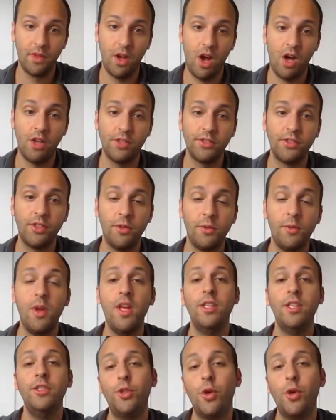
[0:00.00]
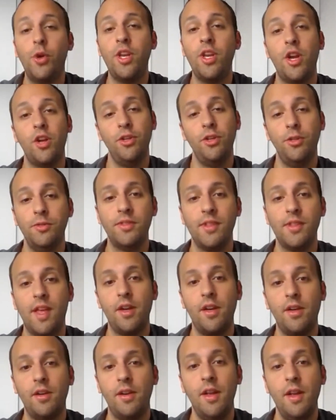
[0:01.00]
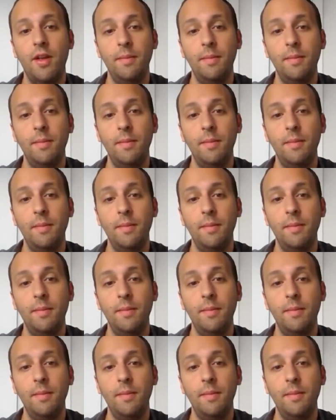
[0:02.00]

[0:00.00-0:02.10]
Also, join our newsletter